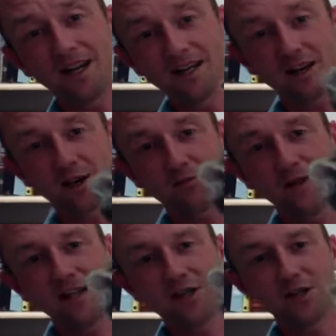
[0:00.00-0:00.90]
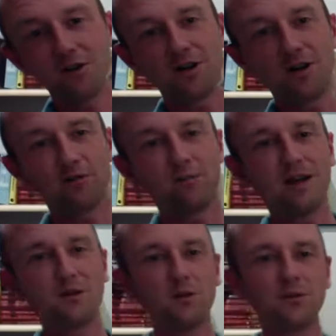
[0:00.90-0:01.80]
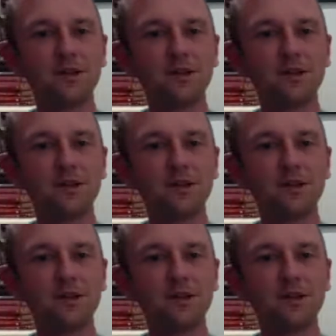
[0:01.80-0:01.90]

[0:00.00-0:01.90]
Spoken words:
He's half Maine Coon, half Bengal.